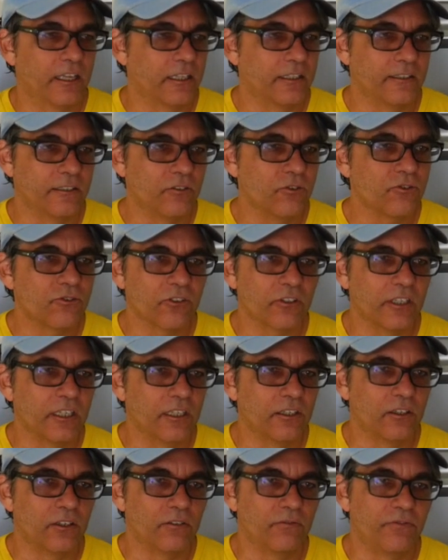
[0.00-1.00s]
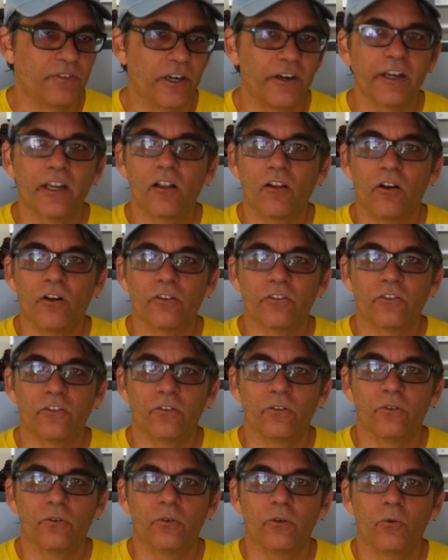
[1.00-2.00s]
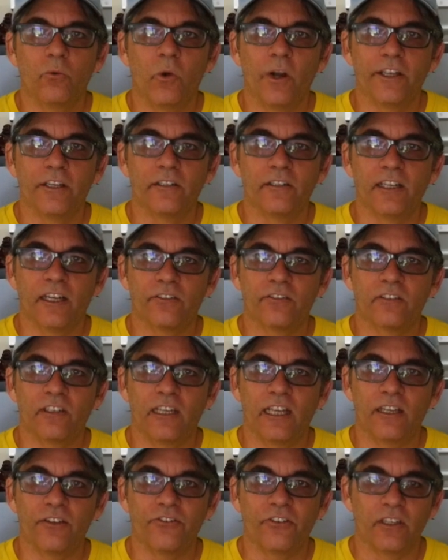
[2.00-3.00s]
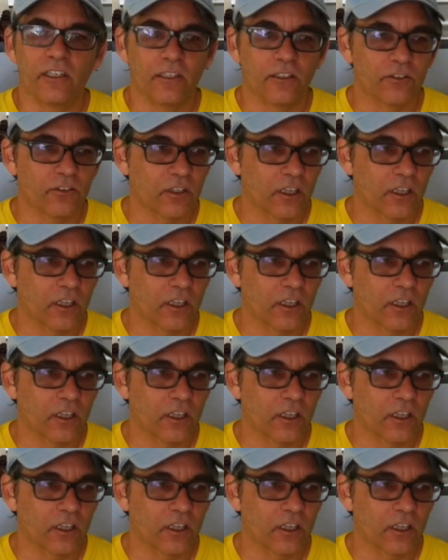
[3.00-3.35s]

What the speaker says: And usually you're very close to what your destination is.